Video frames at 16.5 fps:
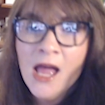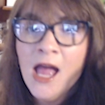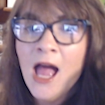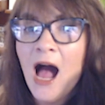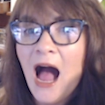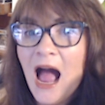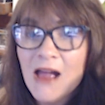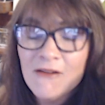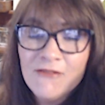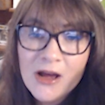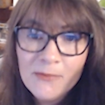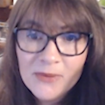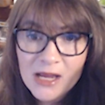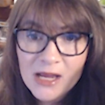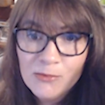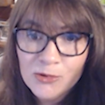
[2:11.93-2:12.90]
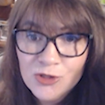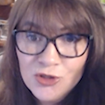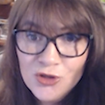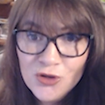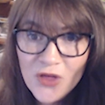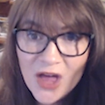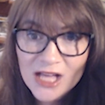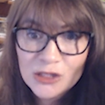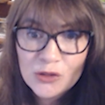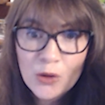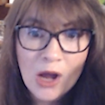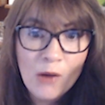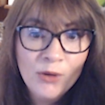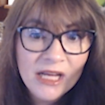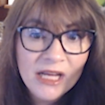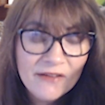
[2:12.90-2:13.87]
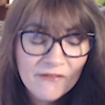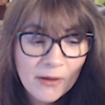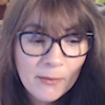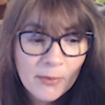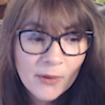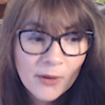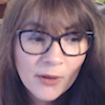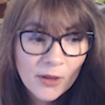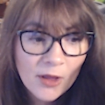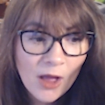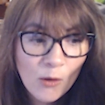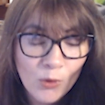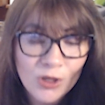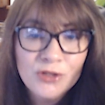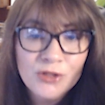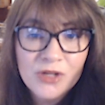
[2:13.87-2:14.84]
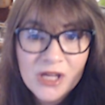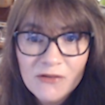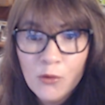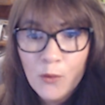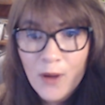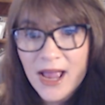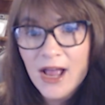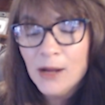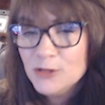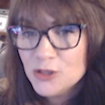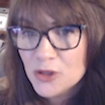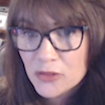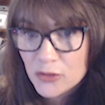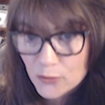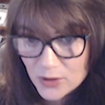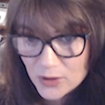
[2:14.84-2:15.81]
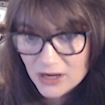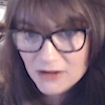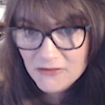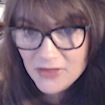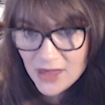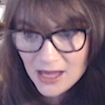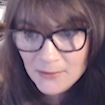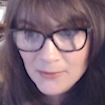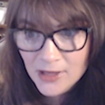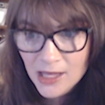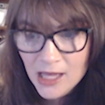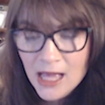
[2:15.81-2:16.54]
I have not been able to do that. So I want to give away up to 3 of them